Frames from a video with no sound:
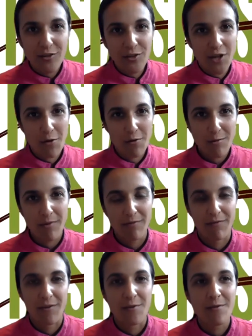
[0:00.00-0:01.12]
show you a
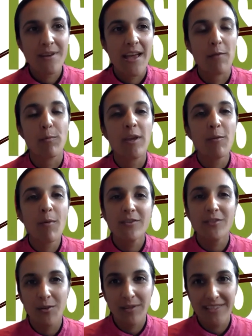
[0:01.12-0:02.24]
food and we want
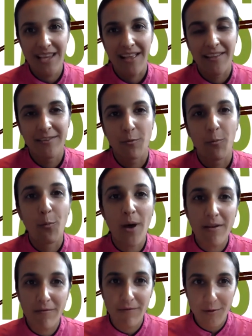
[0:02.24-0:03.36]
you to tell us
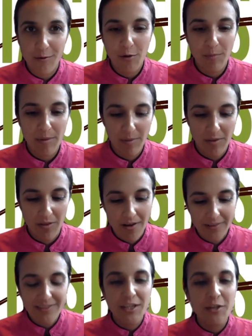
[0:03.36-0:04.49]
what food group it
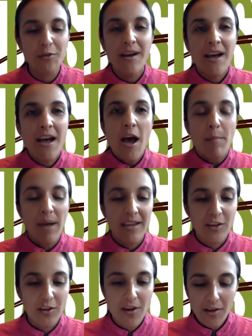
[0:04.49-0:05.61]
belongs to, but
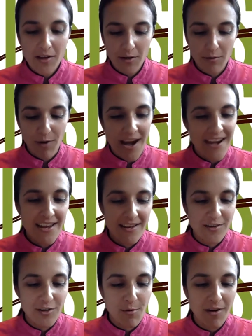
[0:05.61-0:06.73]
you're not gonna write it.
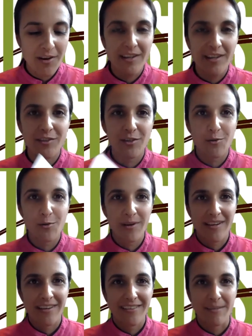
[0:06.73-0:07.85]
You are gonna do
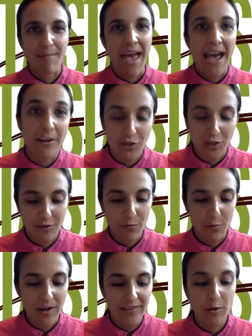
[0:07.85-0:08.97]
some actions
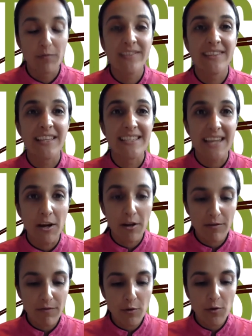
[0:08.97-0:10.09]
for us. So if it's in the dairy
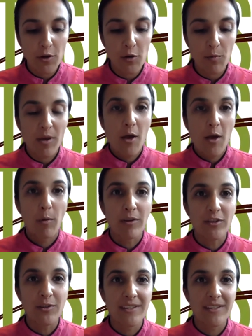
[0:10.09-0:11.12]
food group, we want you to